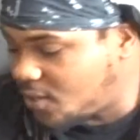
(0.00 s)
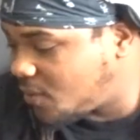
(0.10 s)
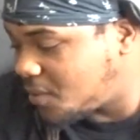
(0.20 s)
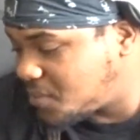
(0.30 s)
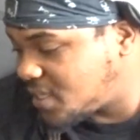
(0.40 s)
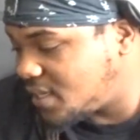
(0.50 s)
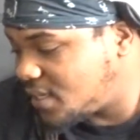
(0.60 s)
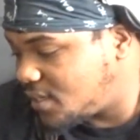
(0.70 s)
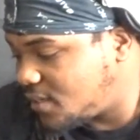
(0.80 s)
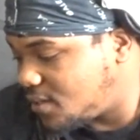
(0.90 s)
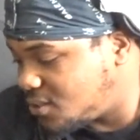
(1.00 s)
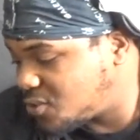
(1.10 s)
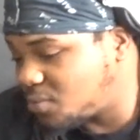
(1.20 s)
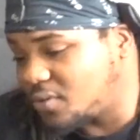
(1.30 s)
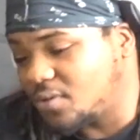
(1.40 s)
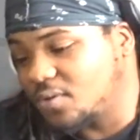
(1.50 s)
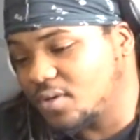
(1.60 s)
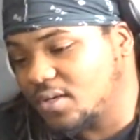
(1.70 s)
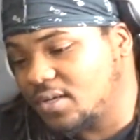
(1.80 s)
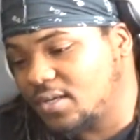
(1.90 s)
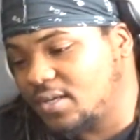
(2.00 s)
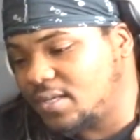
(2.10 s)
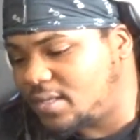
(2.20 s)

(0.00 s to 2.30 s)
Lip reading: you know what I'm saying, entrepreneur.